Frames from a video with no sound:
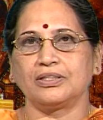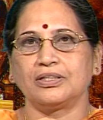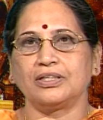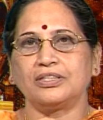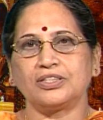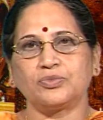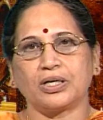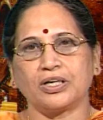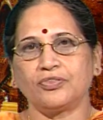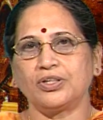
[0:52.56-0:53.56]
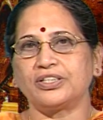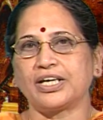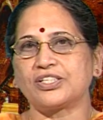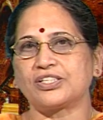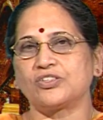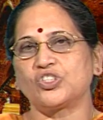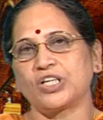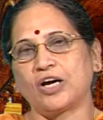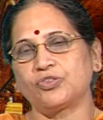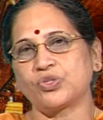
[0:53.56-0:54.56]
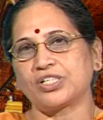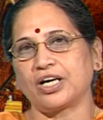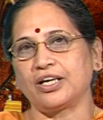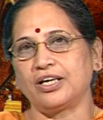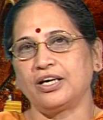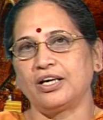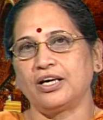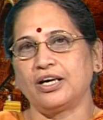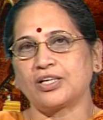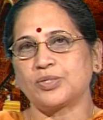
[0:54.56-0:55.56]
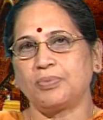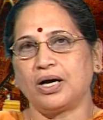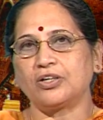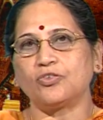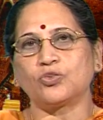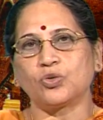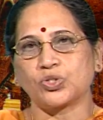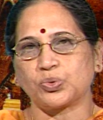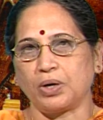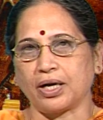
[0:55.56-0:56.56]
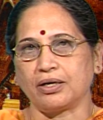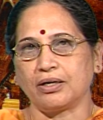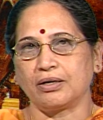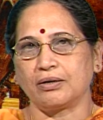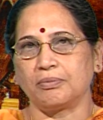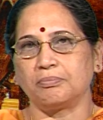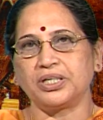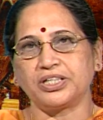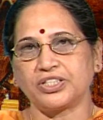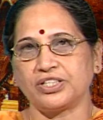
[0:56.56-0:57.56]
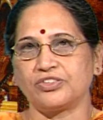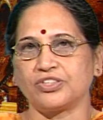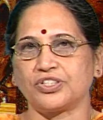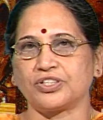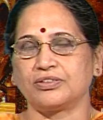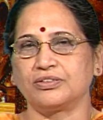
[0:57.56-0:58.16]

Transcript: It is one of the texts that you have to study as part of course 1 British literature.